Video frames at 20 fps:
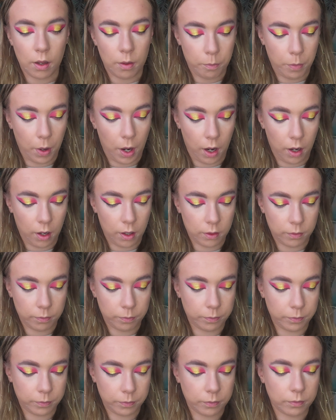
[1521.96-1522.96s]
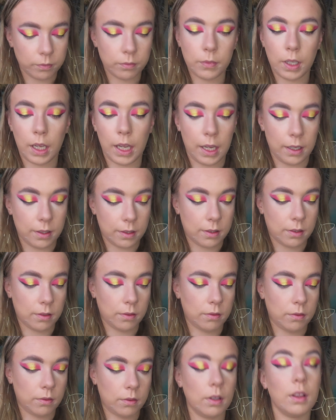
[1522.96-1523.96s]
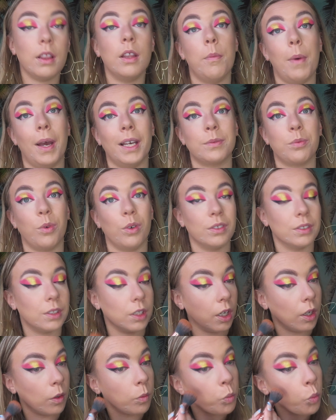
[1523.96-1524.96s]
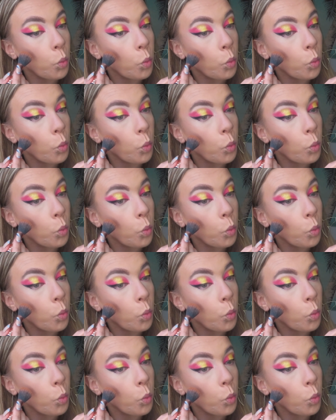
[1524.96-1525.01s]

but it is the best bronzer.